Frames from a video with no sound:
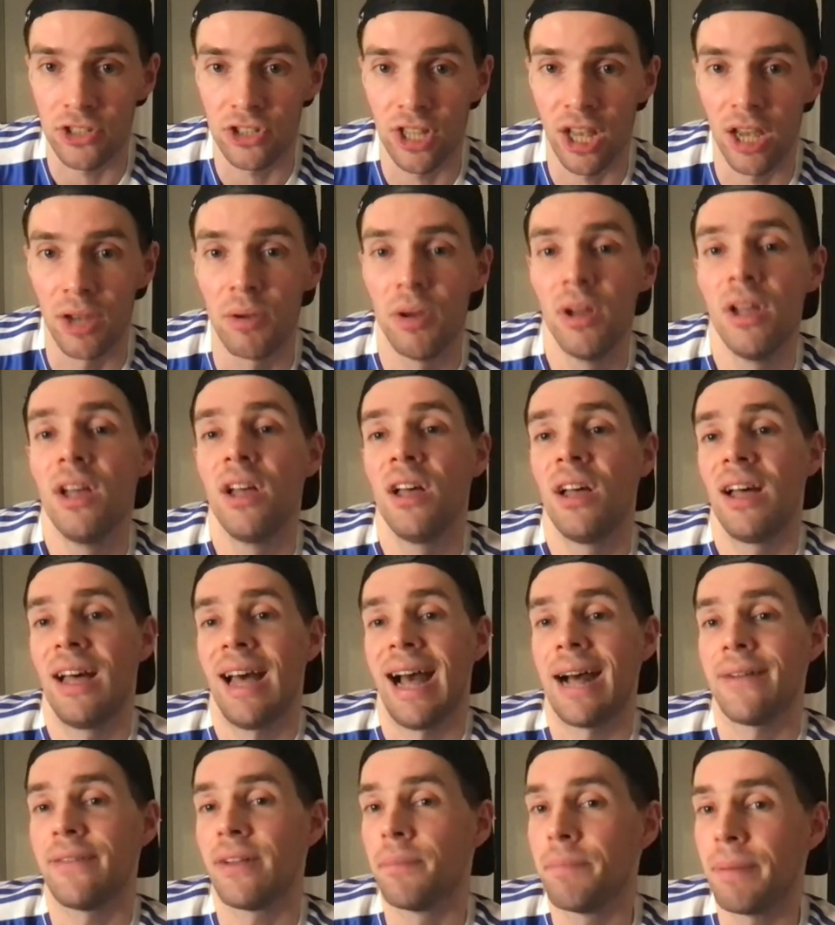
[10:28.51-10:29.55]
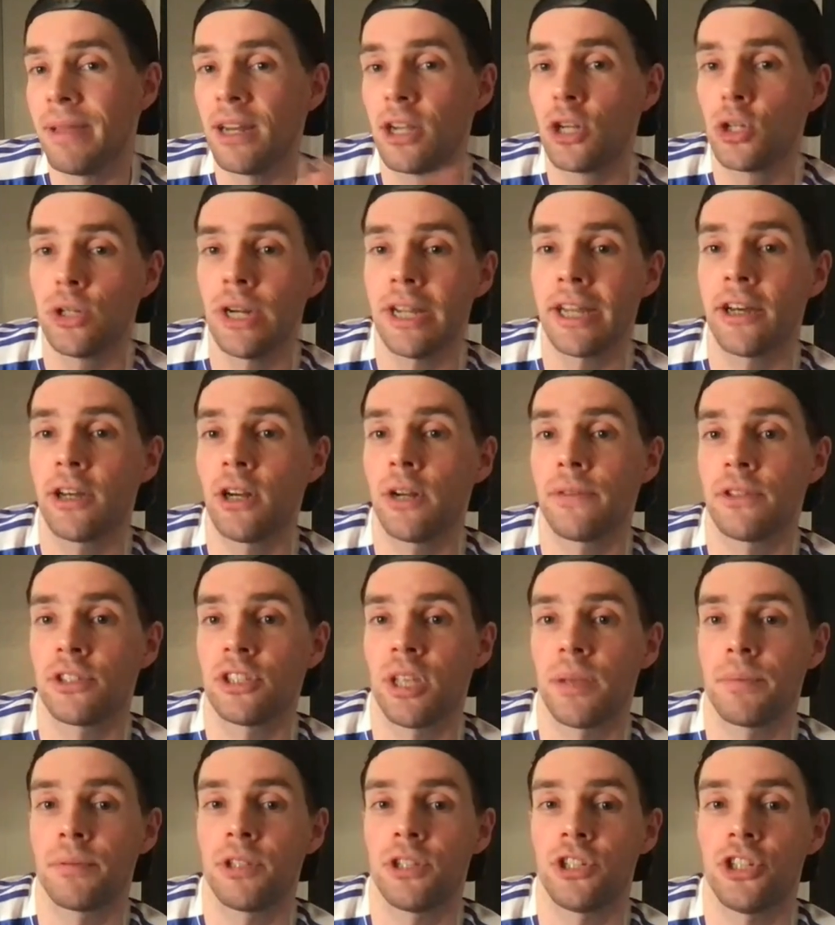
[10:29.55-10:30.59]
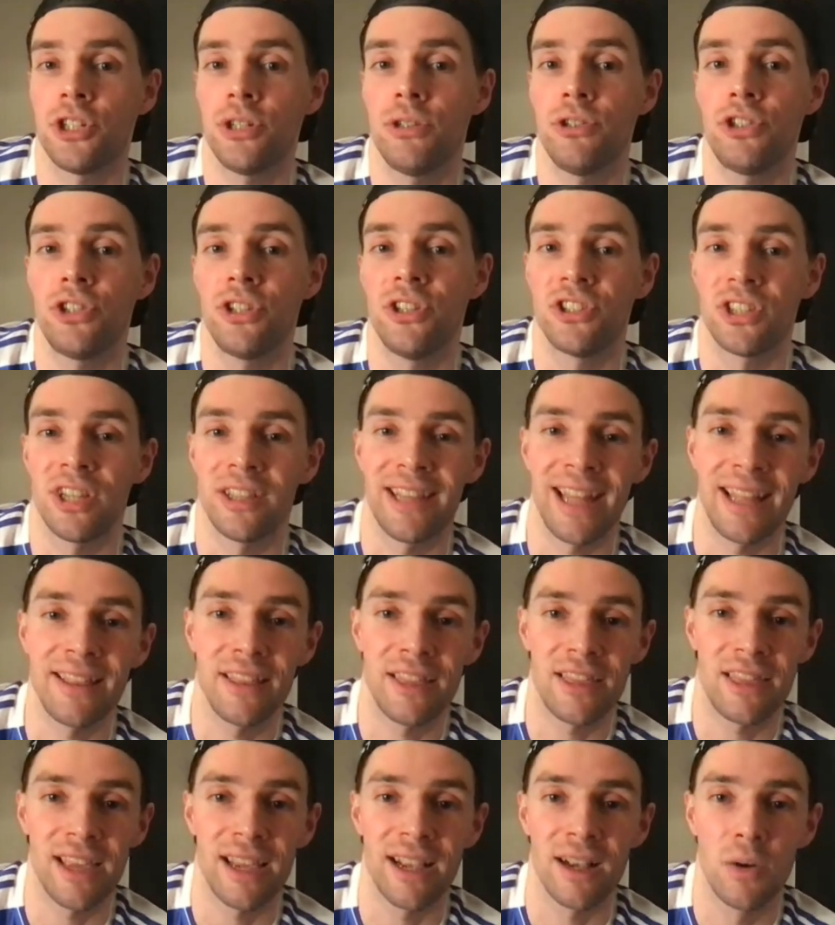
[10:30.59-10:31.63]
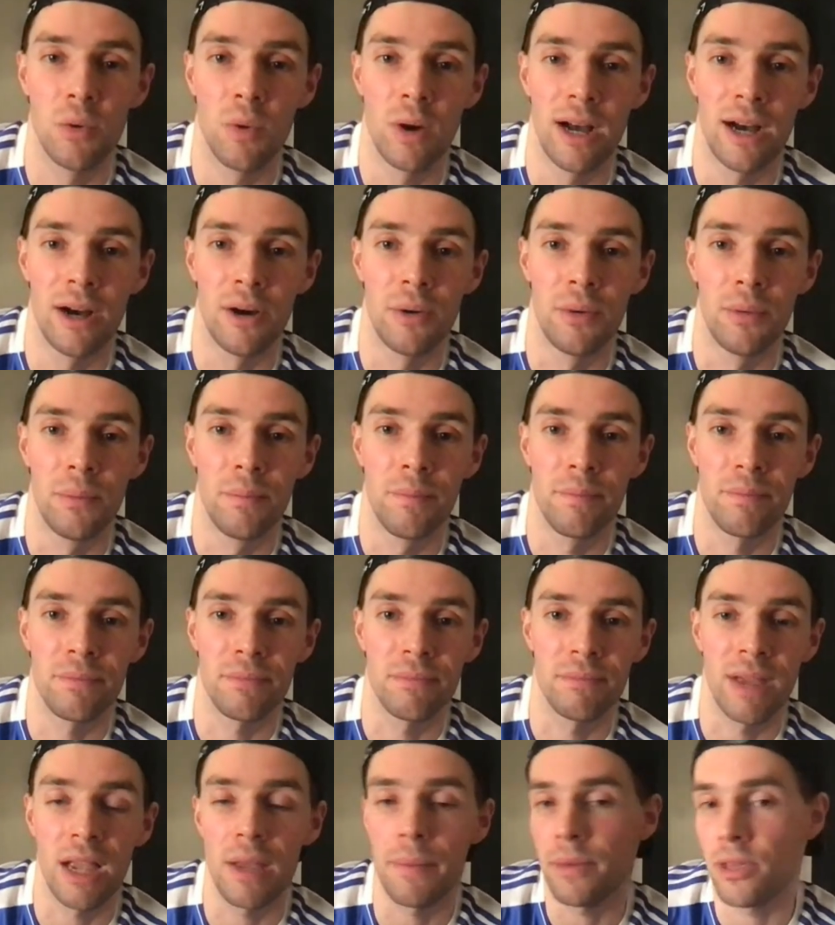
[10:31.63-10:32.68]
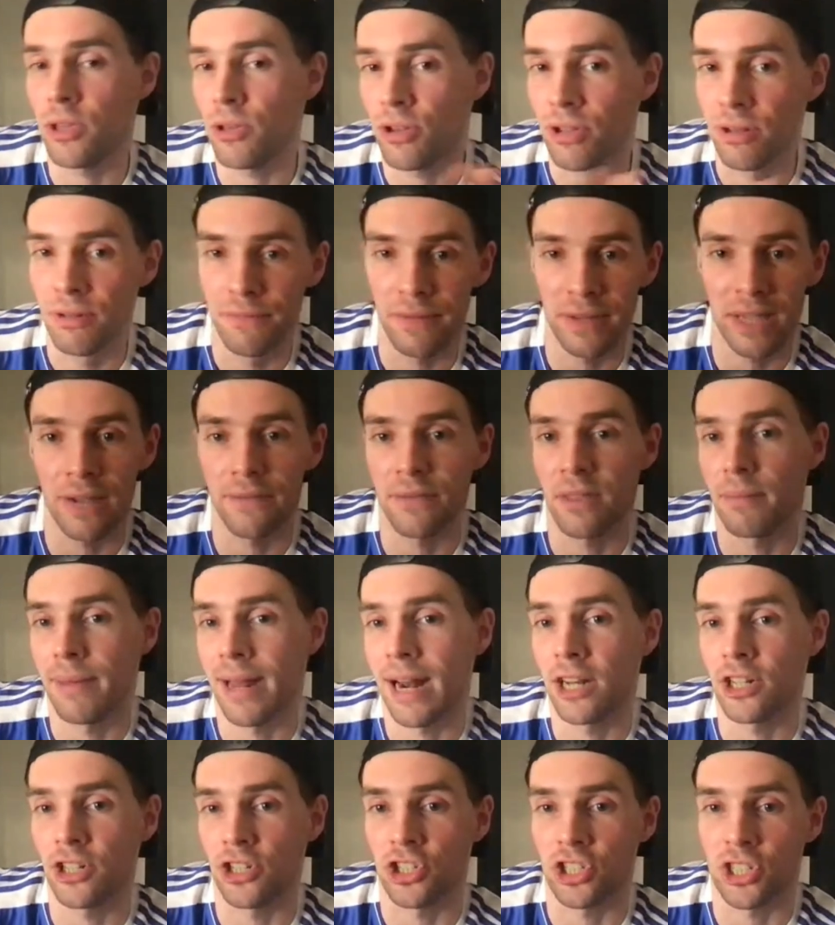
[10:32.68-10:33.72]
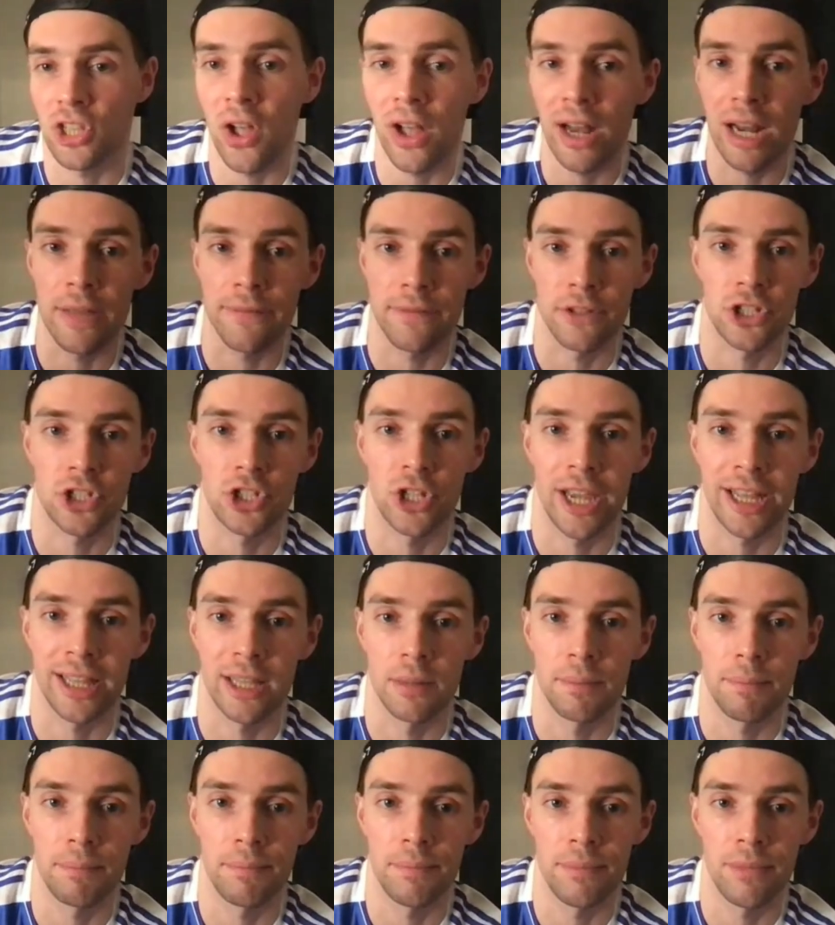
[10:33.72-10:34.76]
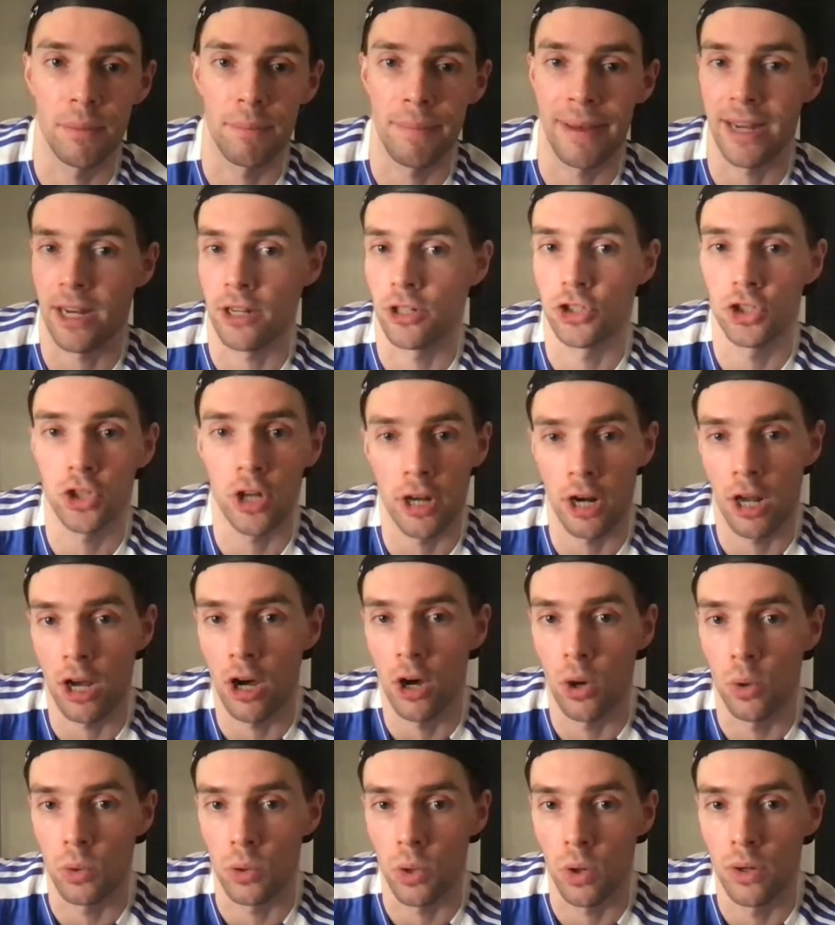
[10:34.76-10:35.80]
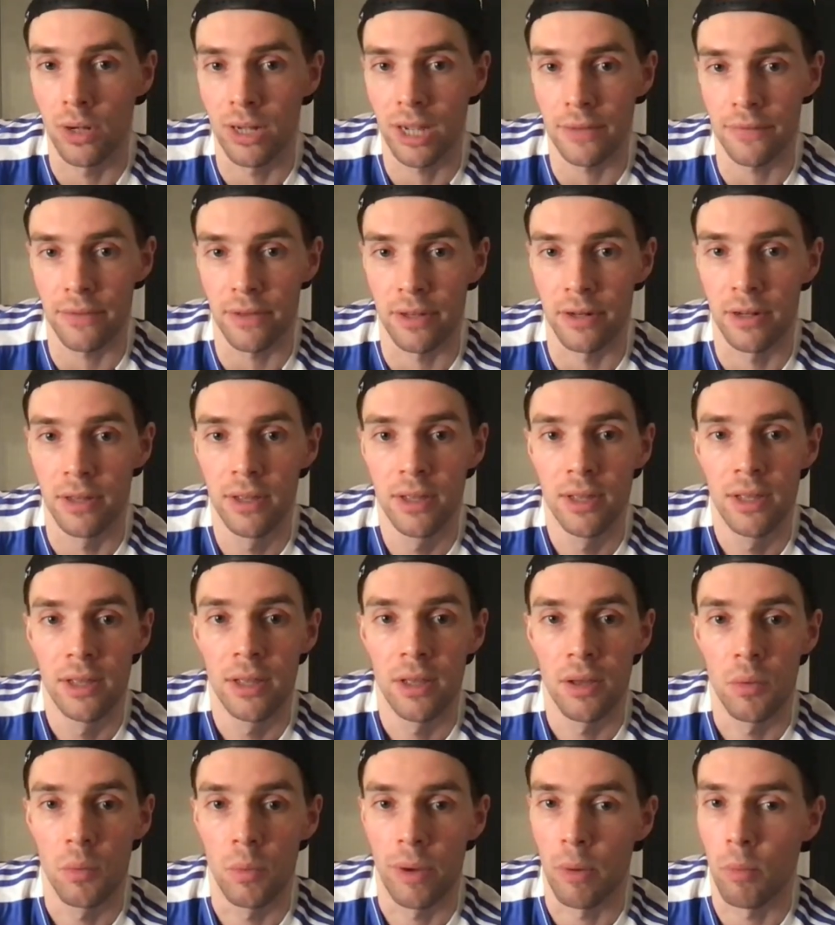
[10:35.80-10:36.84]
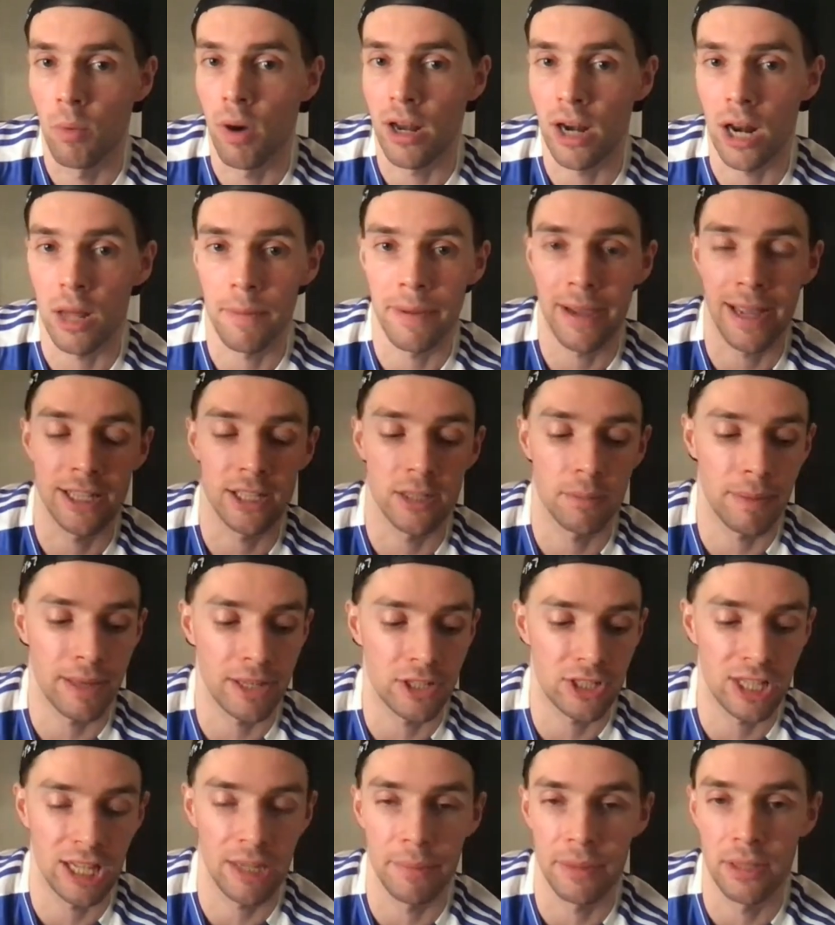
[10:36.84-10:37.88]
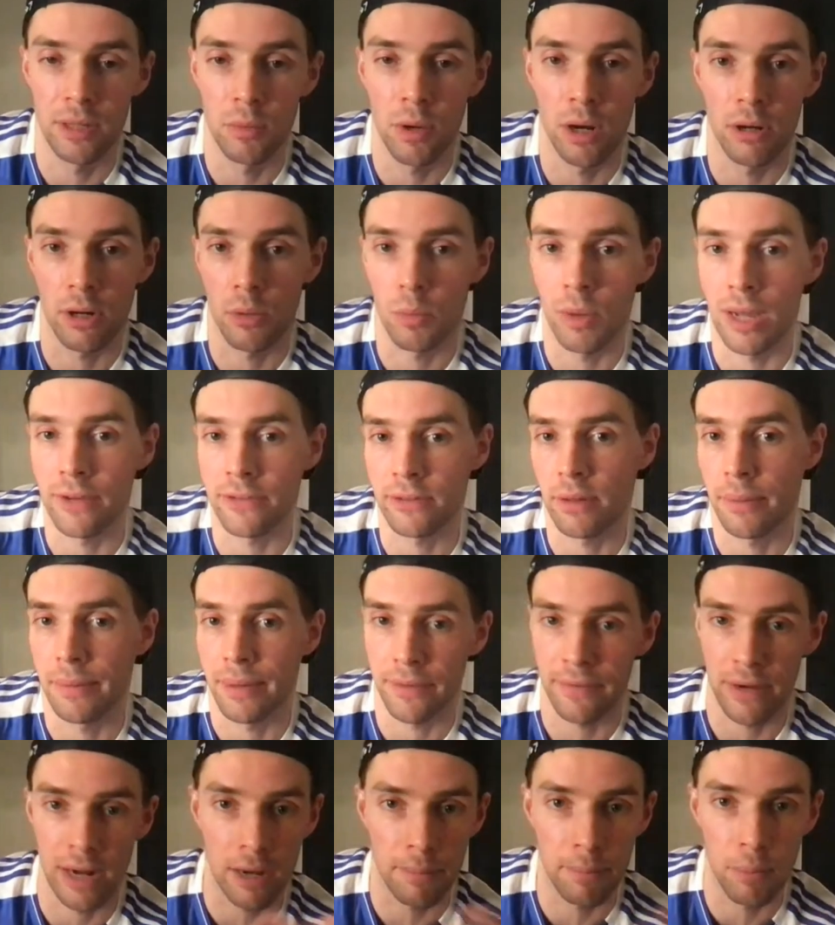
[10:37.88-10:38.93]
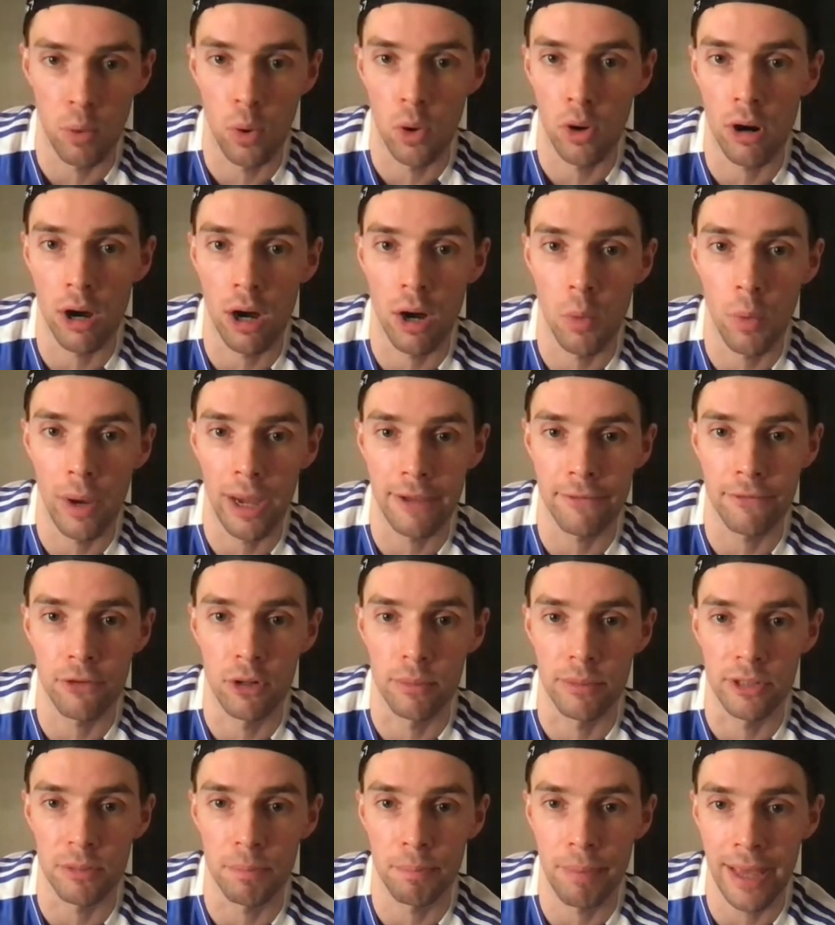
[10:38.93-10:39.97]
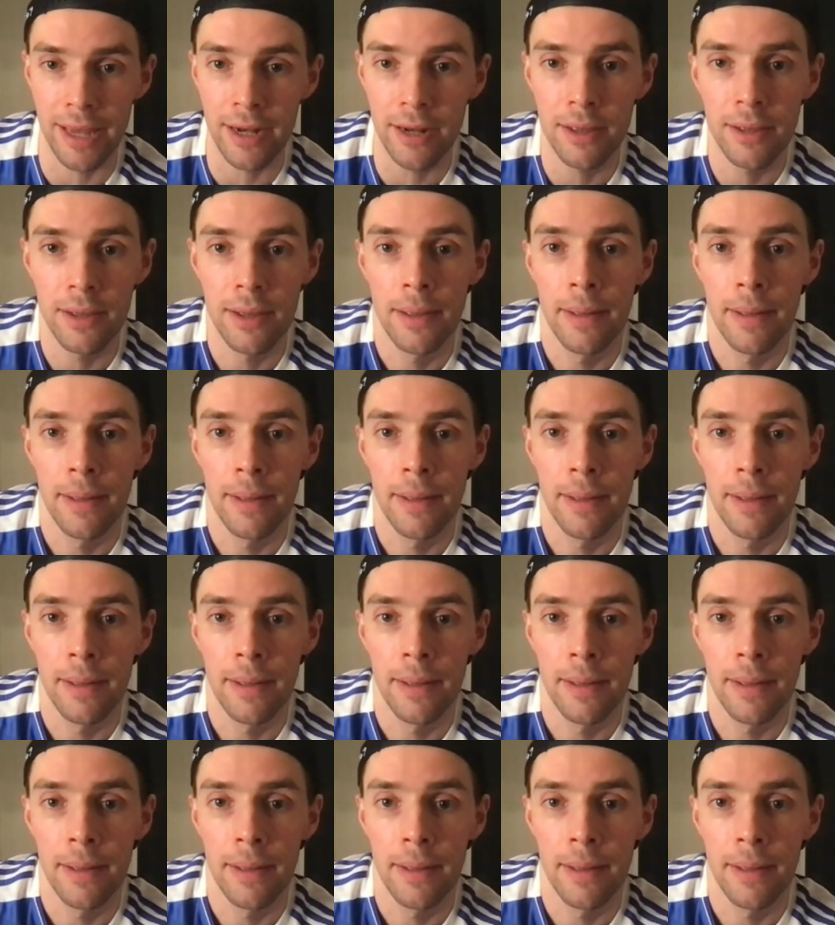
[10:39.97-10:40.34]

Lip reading: So having been critical of the substitutions, I then think, well, maybe you can forgive the manager slightly for shitting the bed and trying to hold on, given we're one up against the best team in the world away from home, given how poor our away form has been.